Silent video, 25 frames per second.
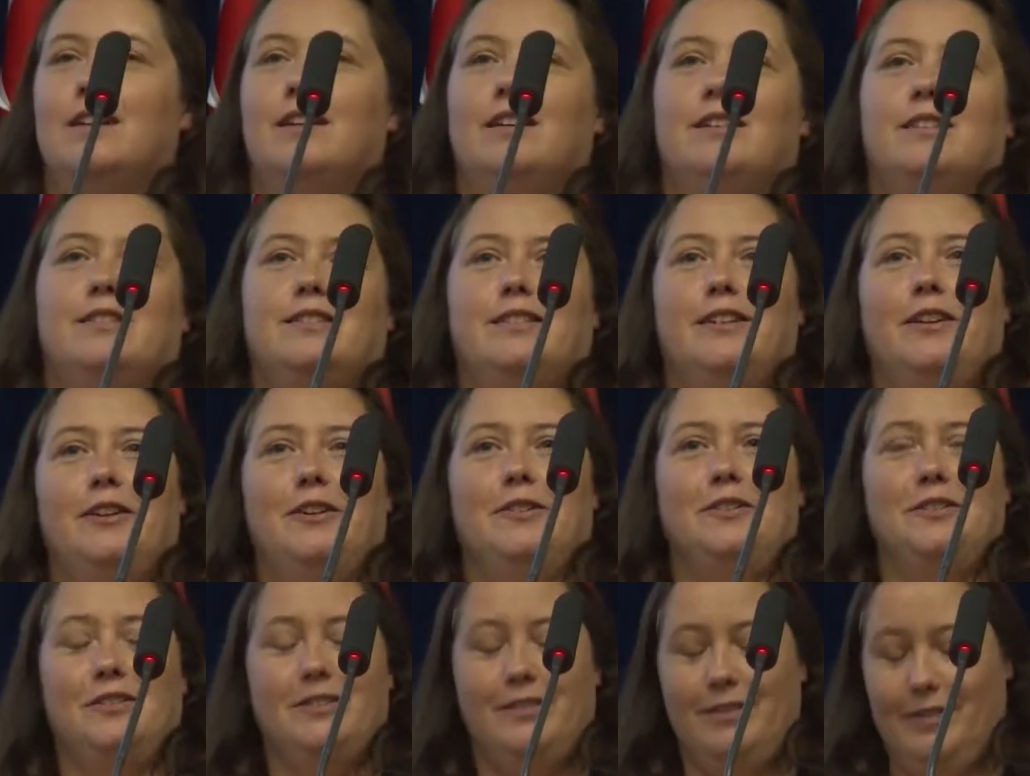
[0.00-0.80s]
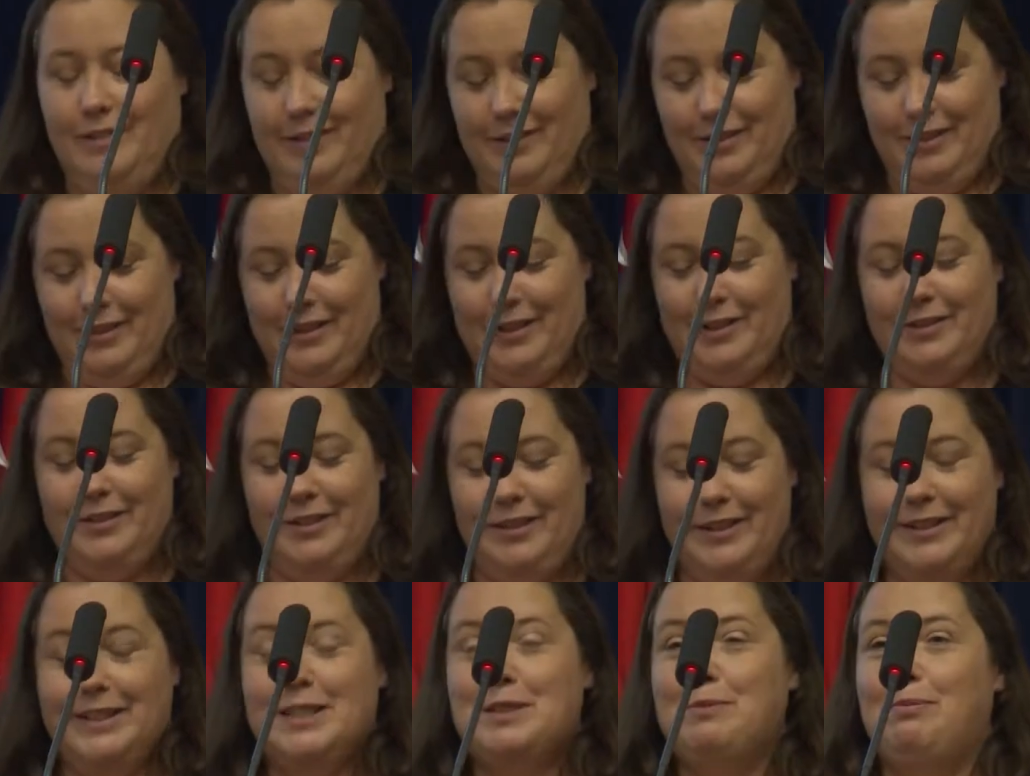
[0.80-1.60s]
So, you
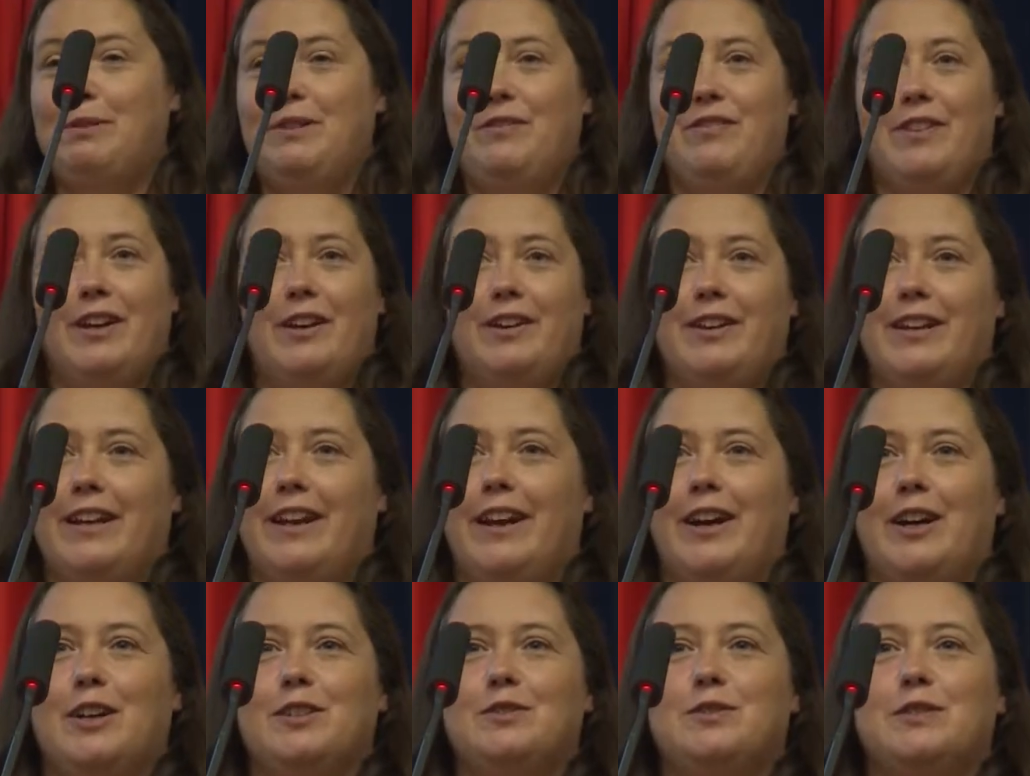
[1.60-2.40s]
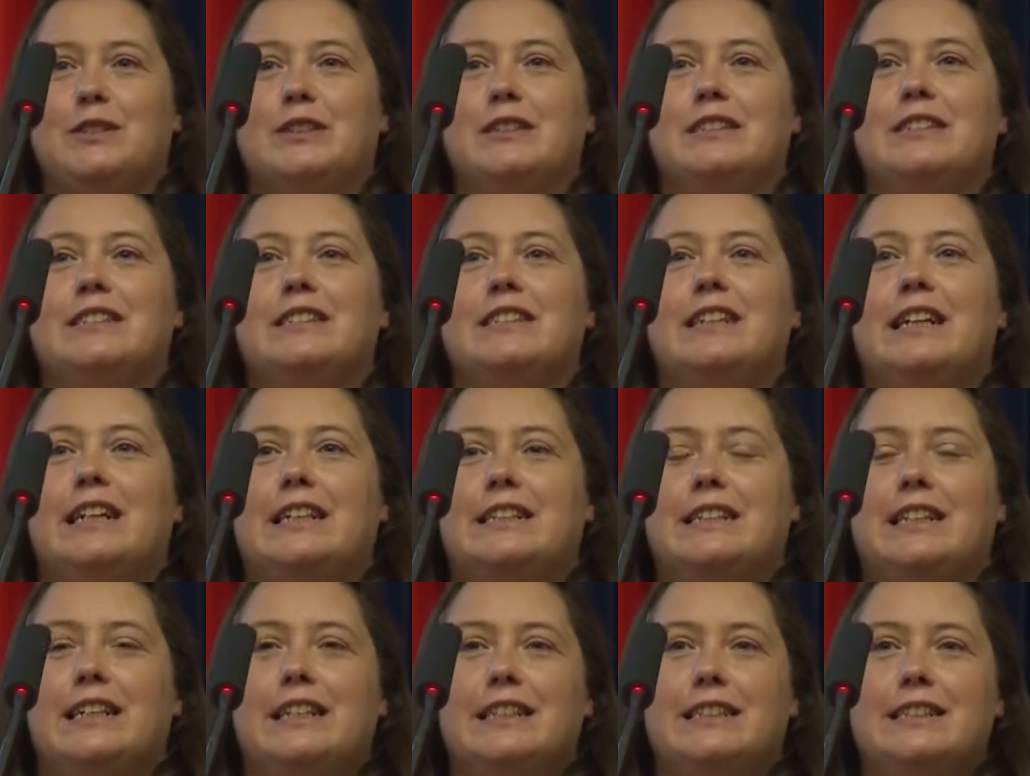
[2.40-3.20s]
need to be very careful.
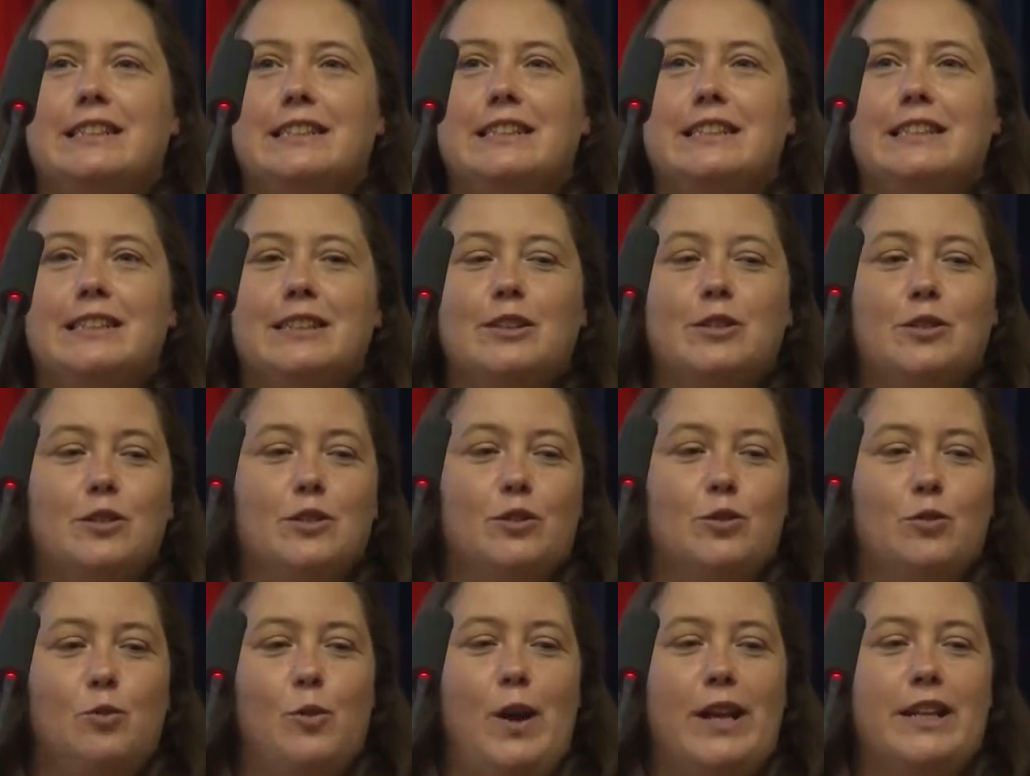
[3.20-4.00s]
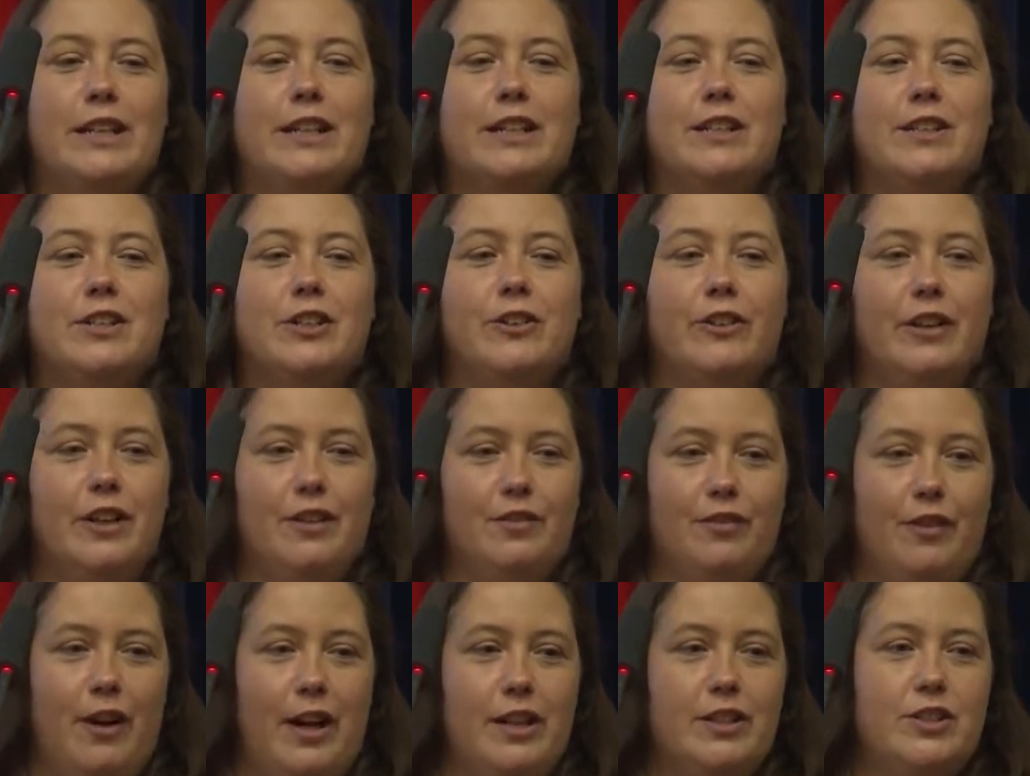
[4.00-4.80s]
And then when Kentucky
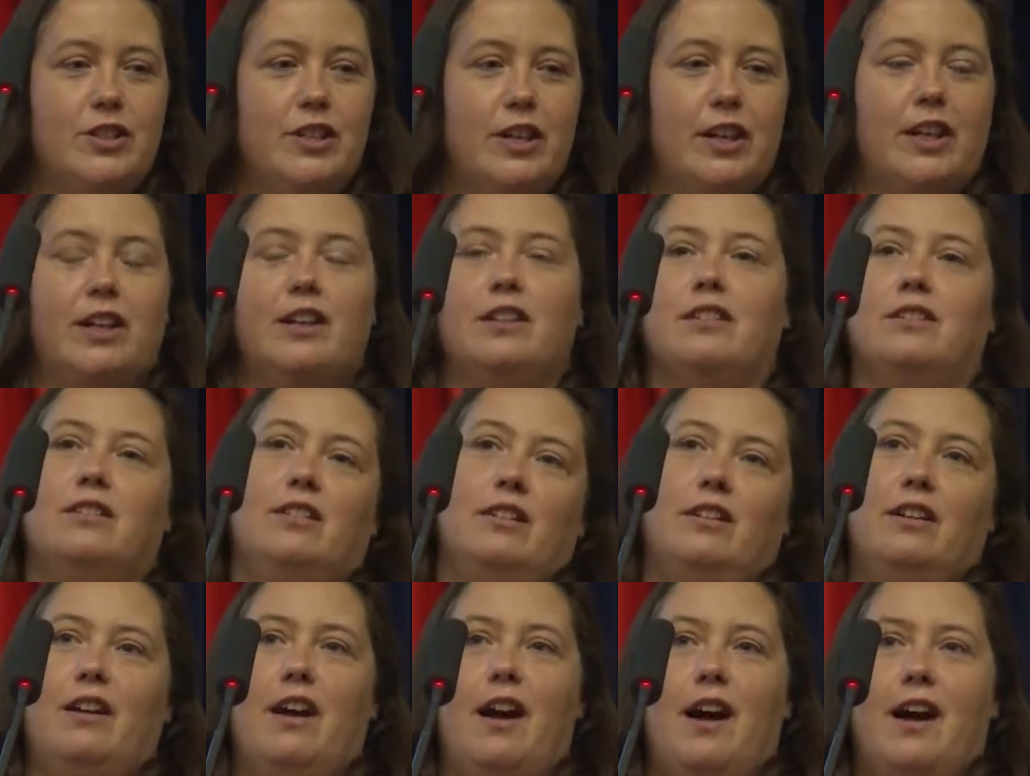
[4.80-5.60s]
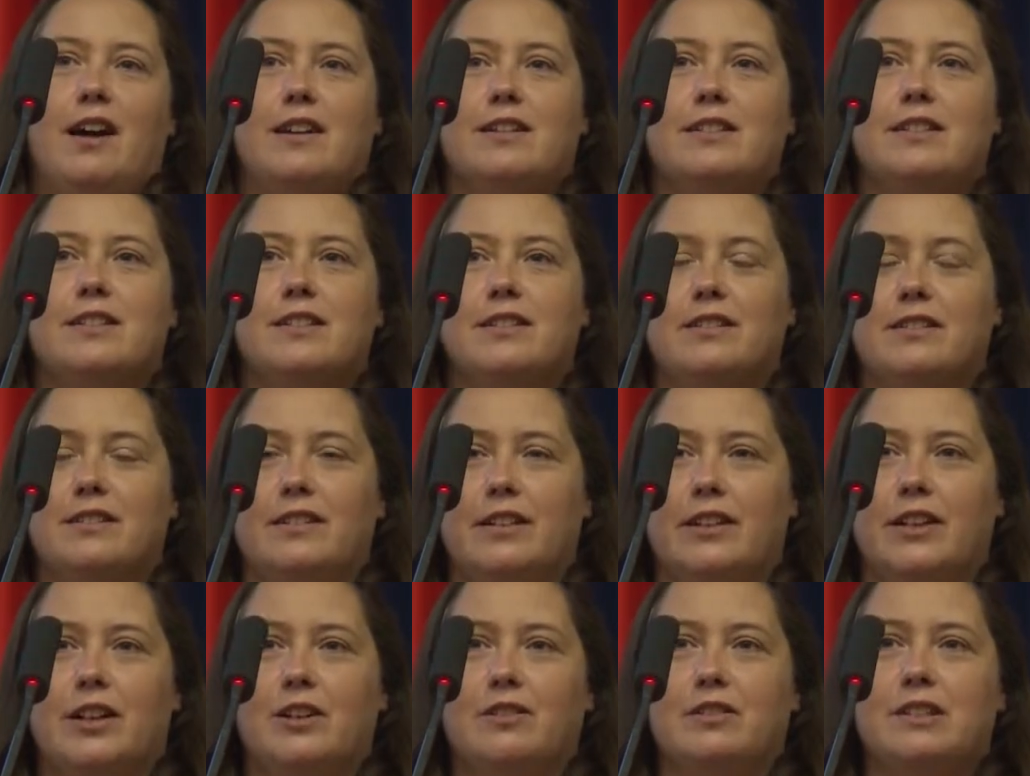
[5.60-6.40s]
Fried Chicken, who has,
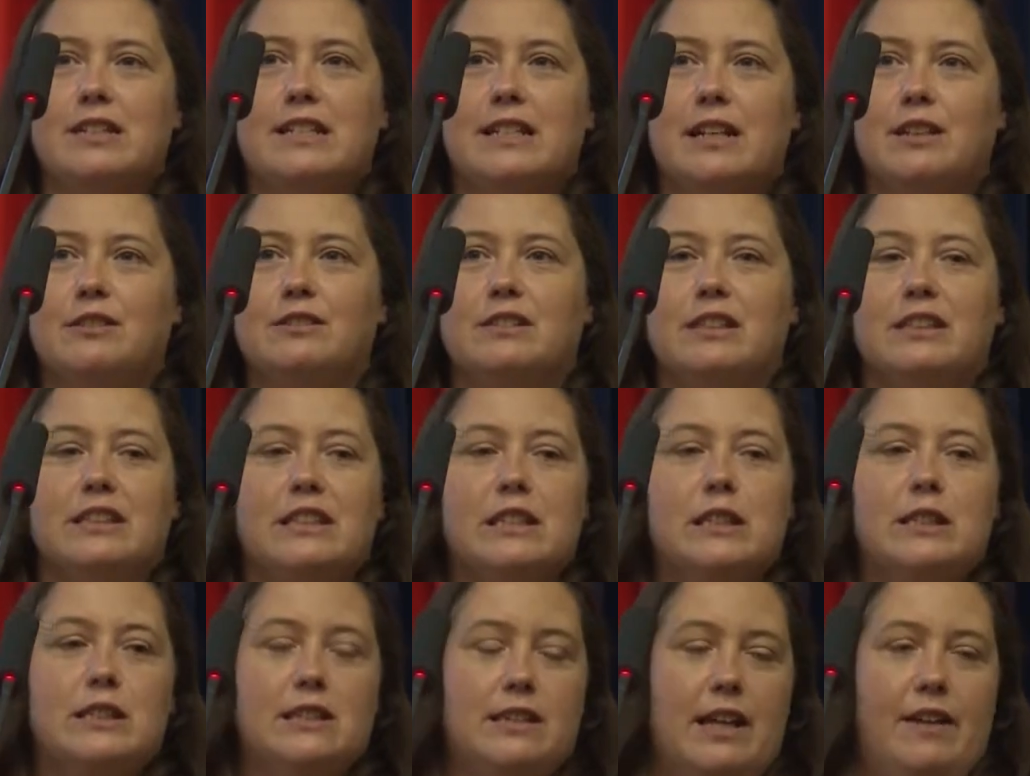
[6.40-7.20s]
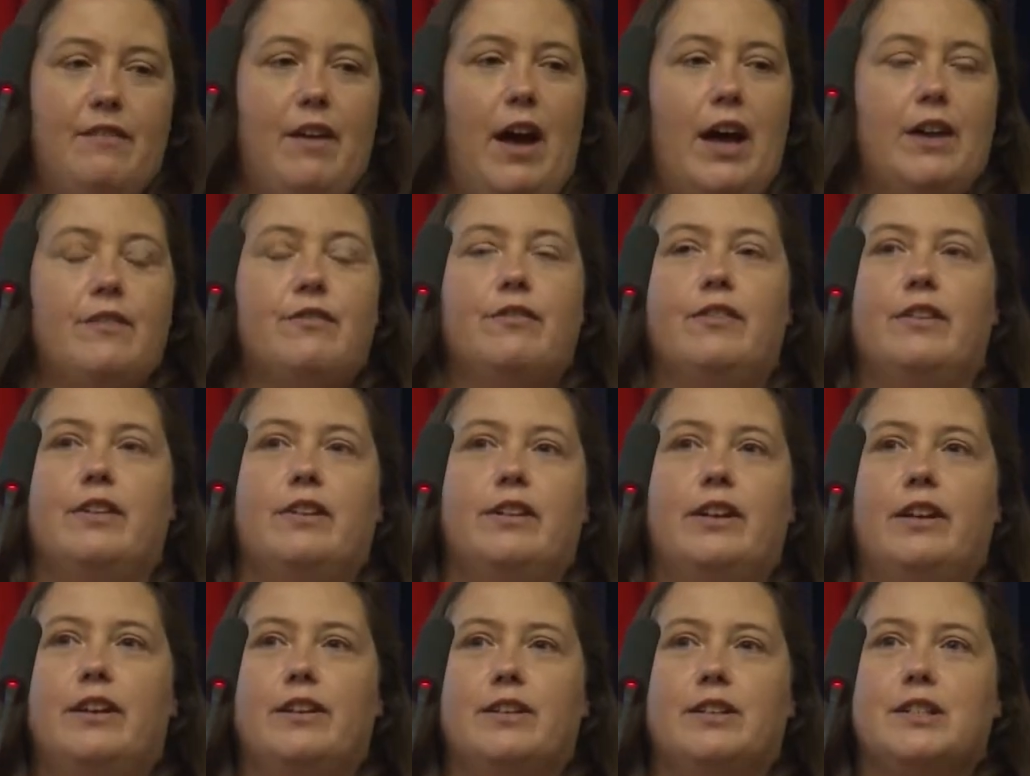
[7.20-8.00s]
a slogan that they've had for
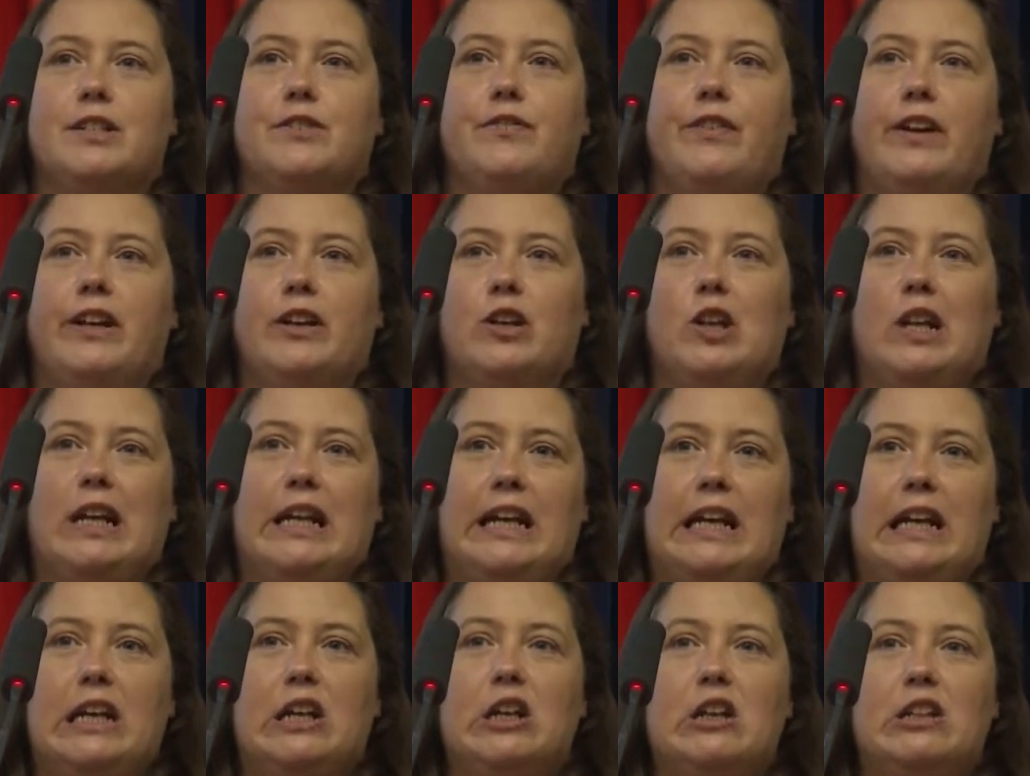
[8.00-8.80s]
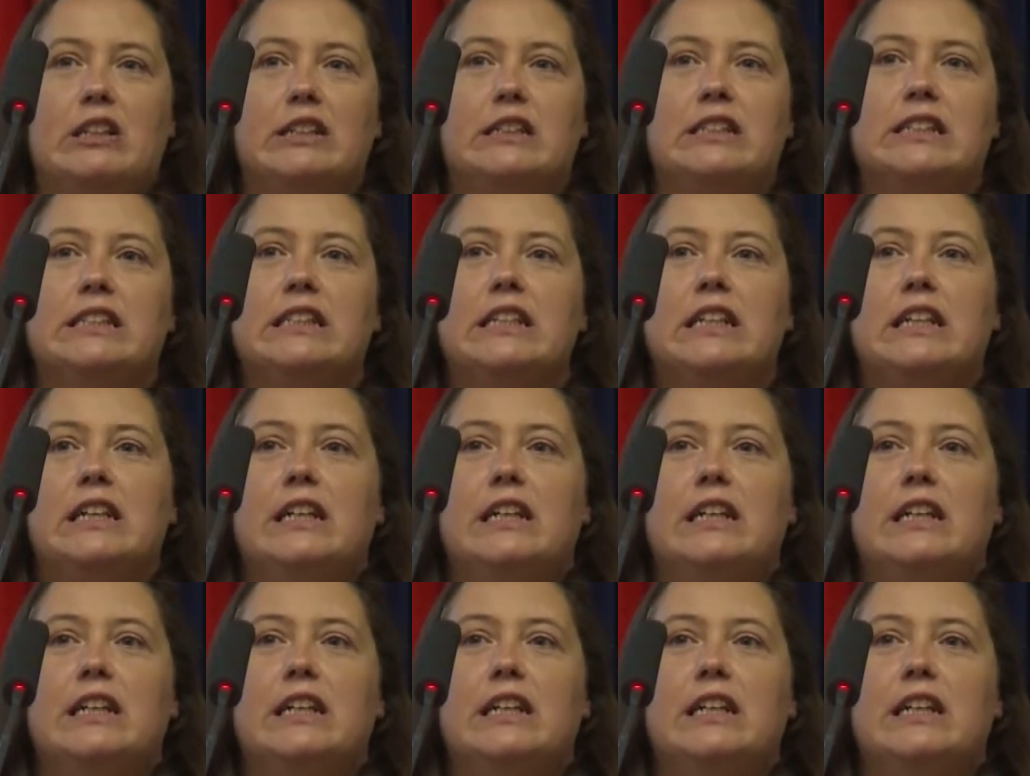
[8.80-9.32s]
years, finger licking good,